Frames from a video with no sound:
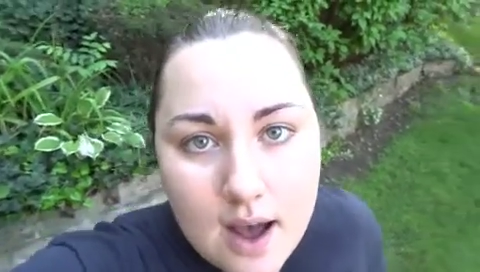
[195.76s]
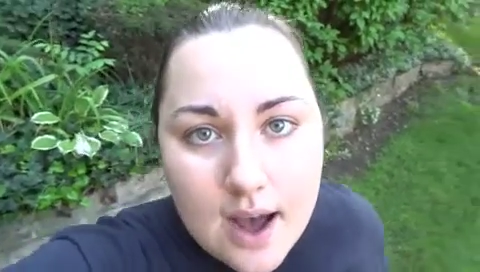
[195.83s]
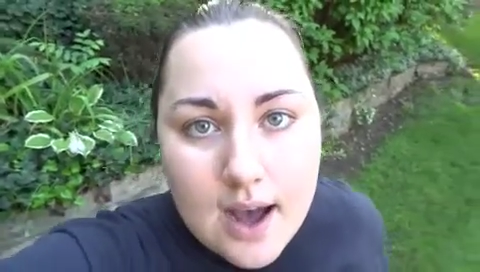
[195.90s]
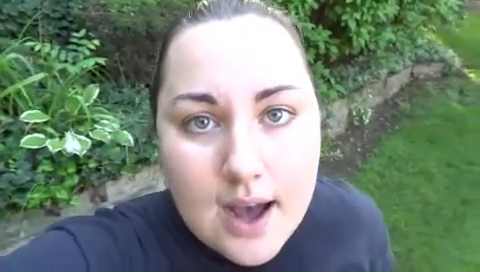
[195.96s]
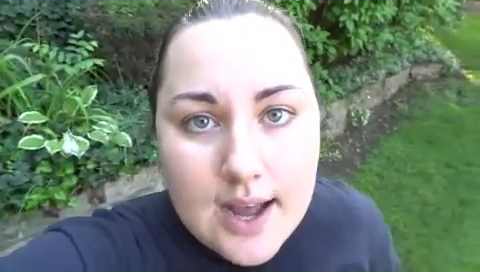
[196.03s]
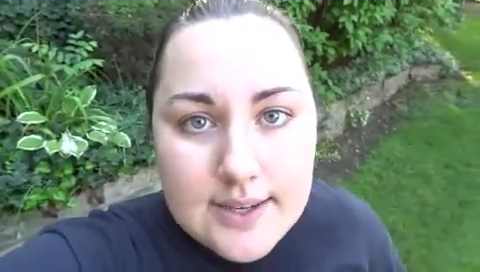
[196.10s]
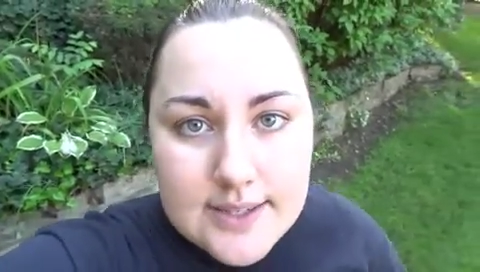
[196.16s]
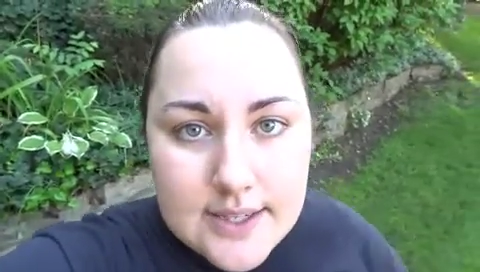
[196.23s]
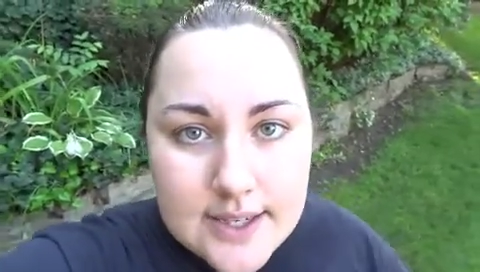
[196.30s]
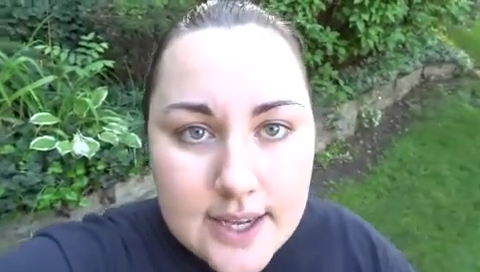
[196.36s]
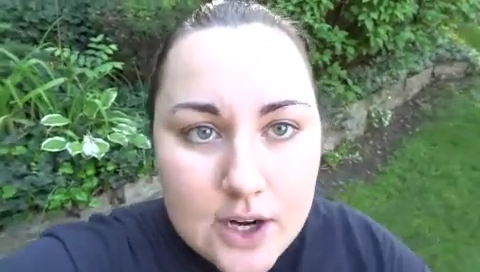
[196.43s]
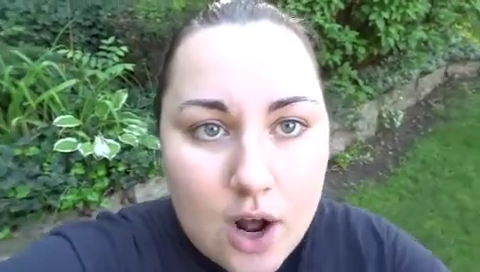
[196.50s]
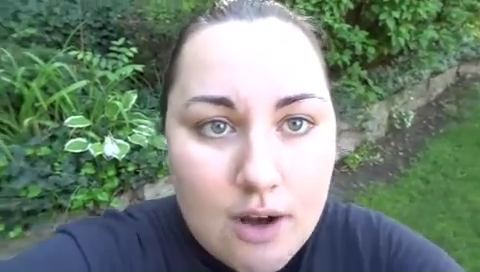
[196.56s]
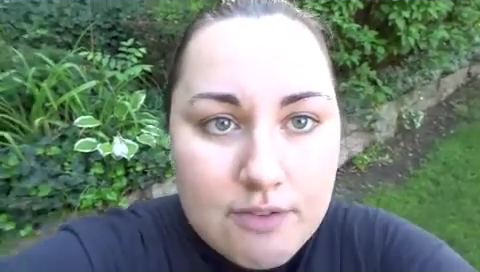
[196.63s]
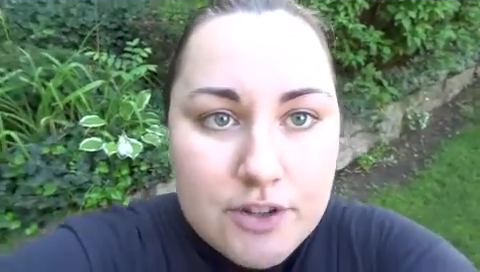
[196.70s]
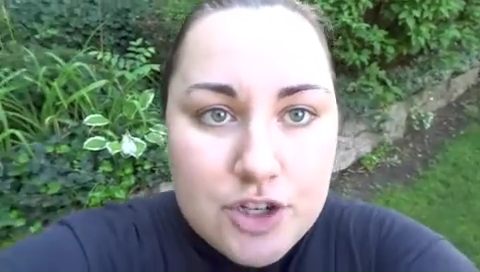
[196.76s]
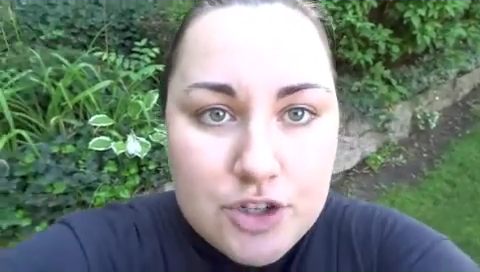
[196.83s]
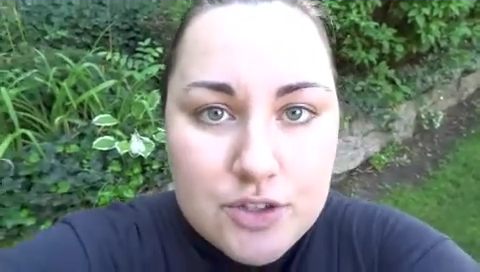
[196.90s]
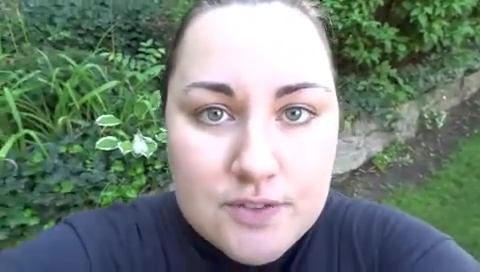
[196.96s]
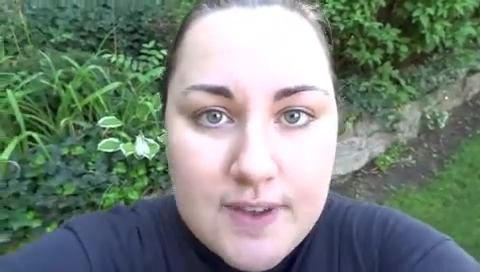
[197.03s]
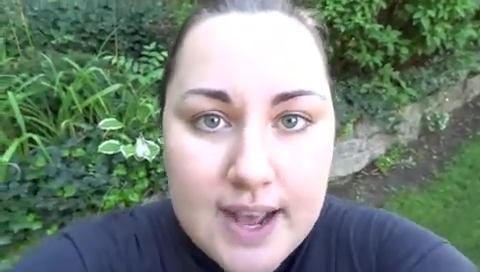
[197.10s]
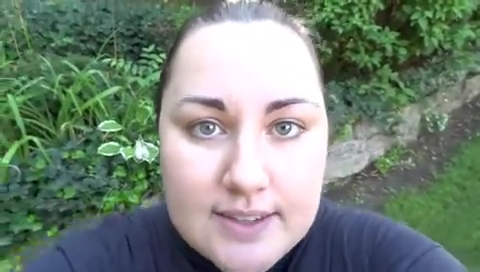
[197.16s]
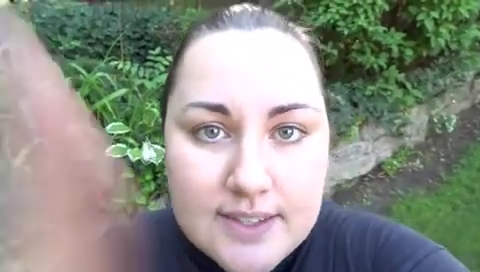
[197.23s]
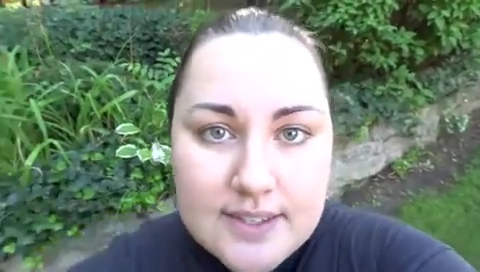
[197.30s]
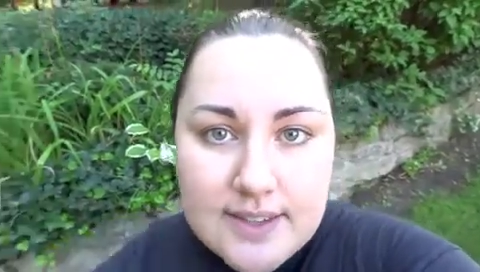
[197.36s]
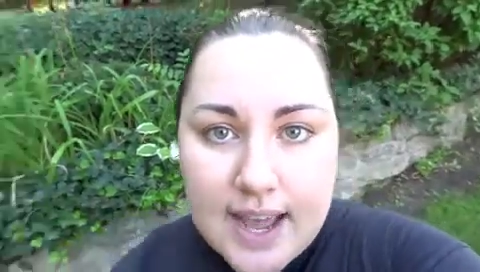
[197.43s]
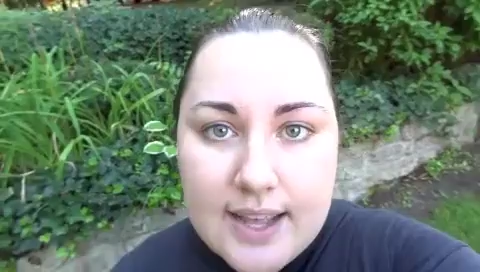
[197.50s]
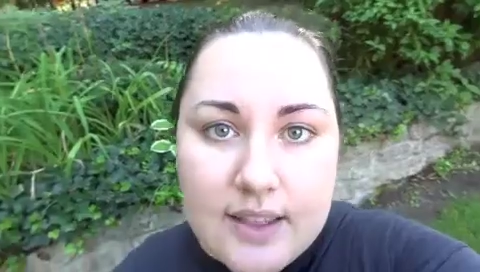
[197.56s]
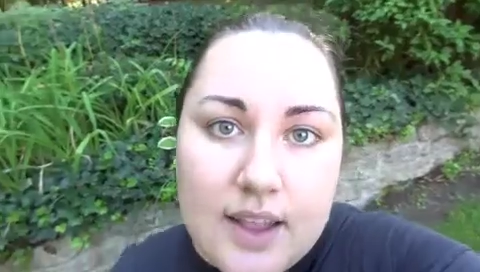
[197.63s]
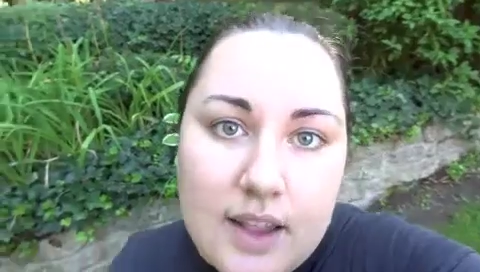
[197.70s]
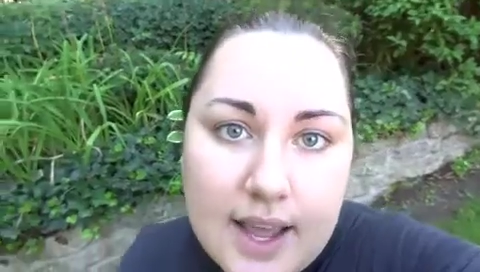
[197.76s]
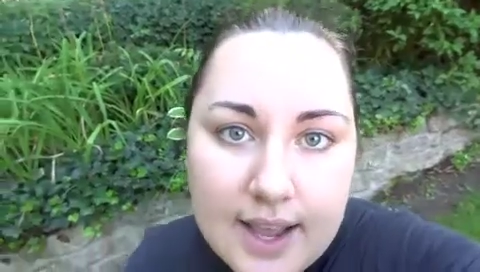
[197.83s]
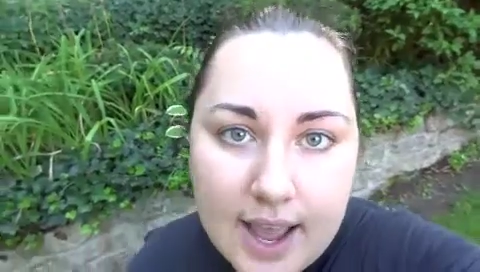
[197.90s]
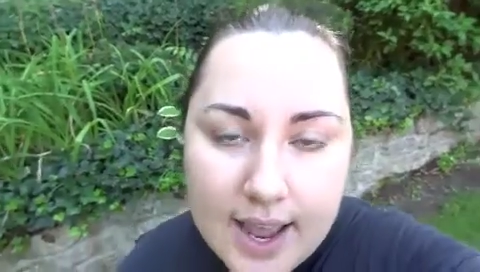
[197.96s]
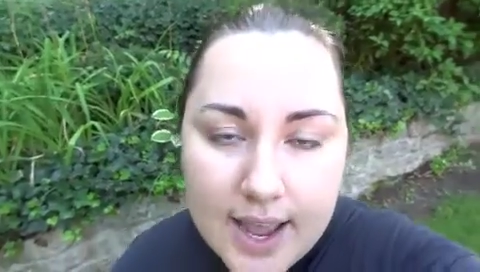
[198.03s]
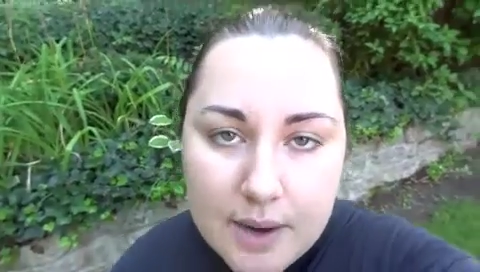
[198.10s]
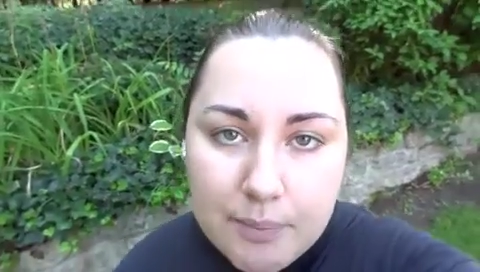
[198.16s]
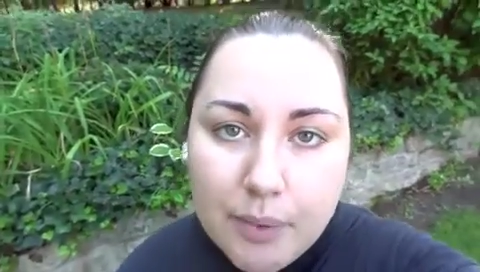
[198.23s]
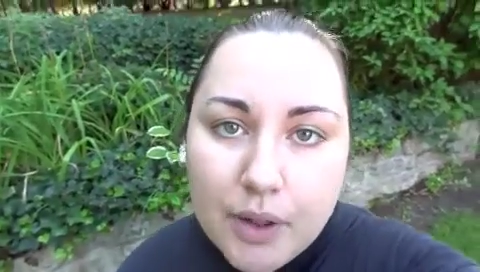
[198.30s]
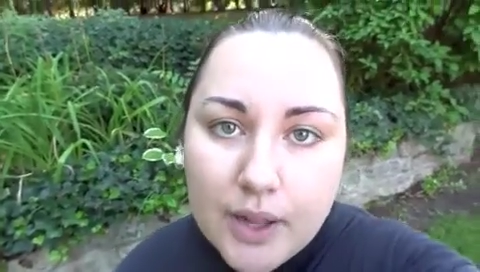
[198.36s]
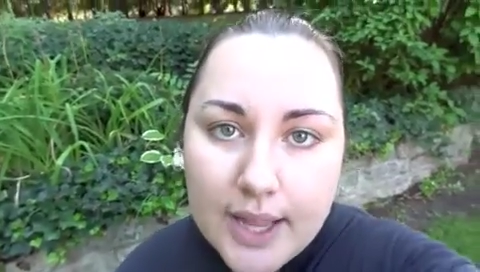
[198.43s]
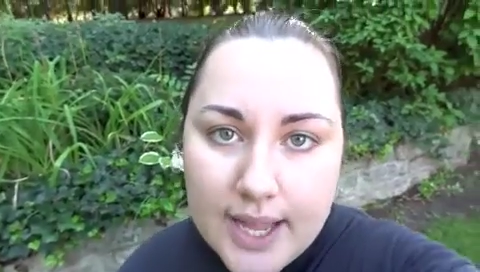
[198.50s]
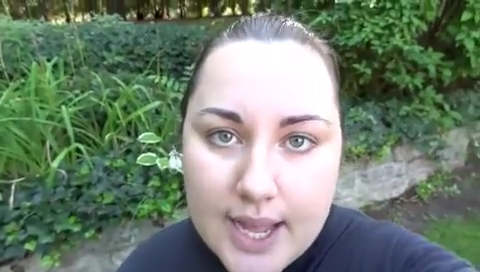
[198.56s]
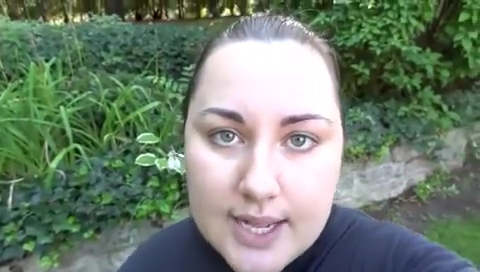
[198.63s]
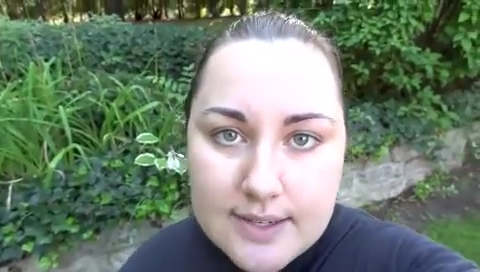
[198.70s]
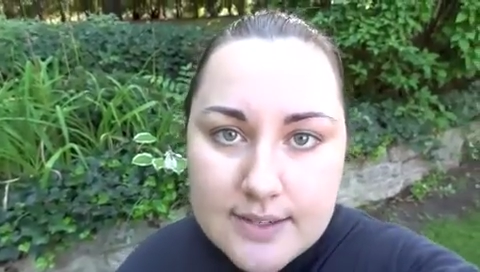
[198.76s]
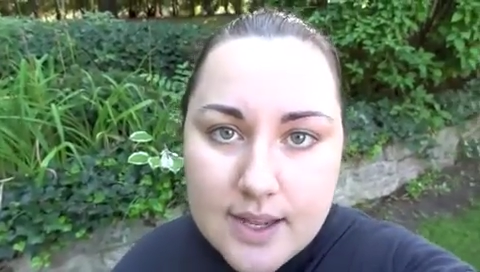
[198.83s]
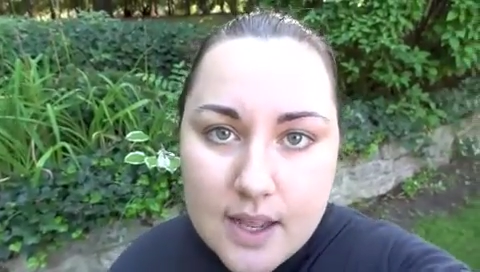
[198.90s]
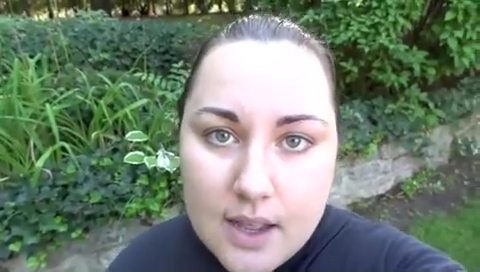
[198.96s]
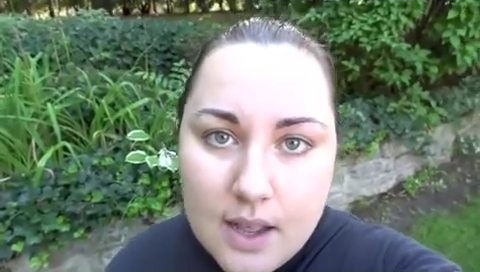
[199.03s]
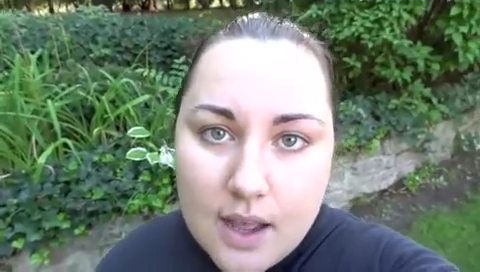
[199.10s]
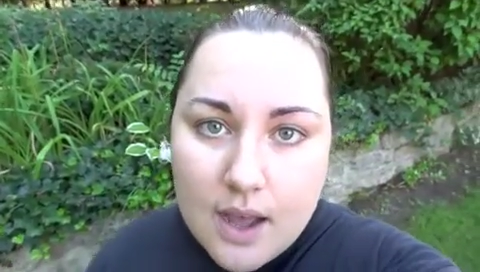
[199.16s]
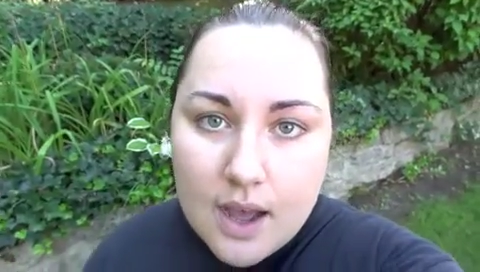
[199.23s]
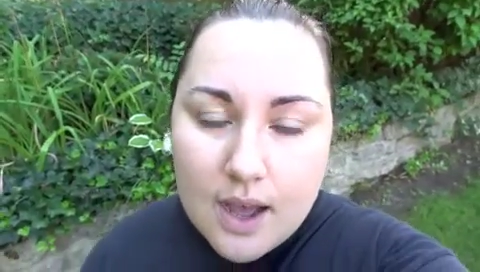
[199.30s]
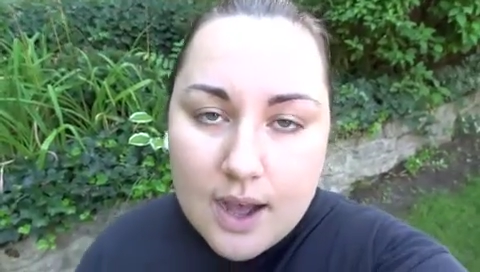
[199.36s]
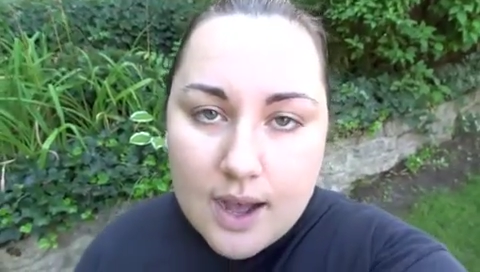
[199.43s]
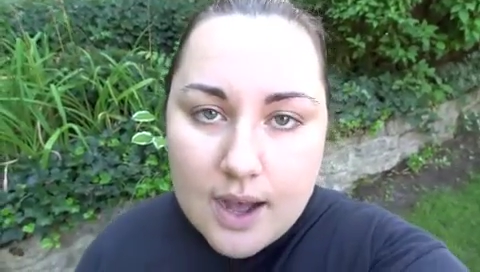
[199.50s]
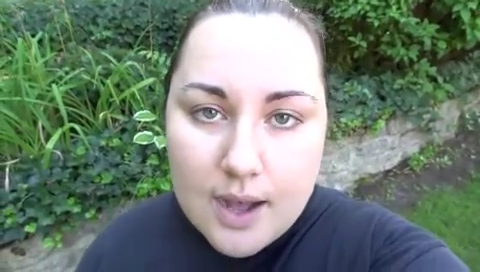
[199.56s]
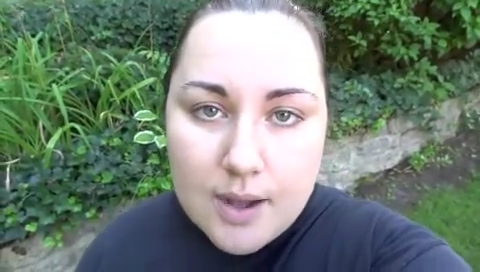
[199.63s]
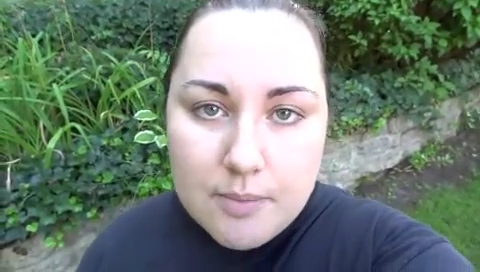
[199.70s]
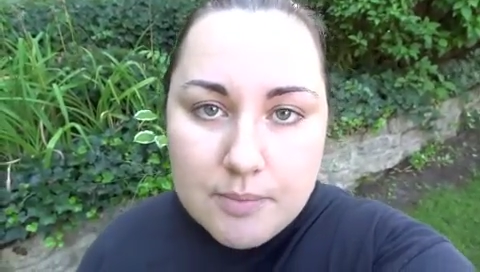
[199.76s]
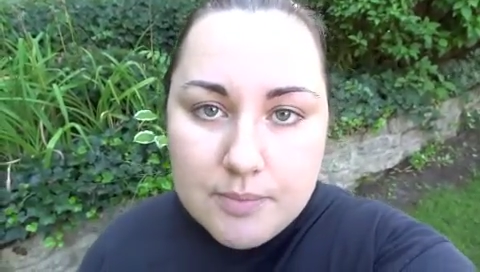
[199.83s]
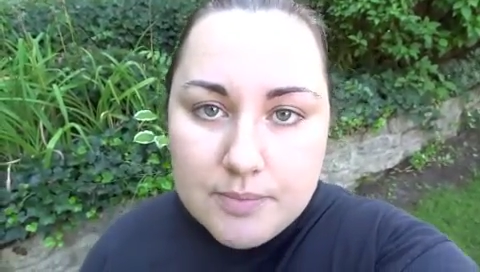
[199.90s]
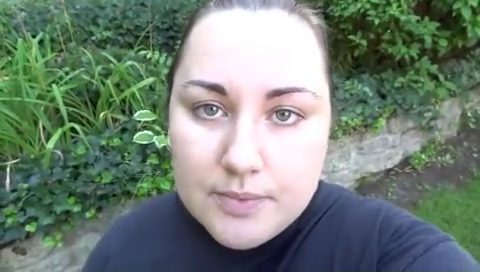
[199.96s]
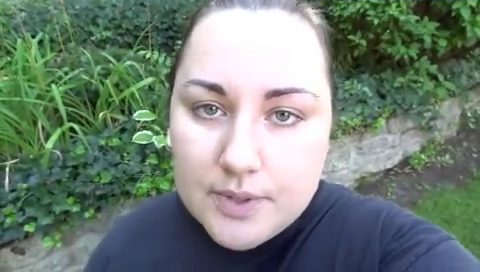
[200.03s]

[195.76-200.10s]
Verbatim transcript: I didn't get off the juice fast exactly like I had planned. Um,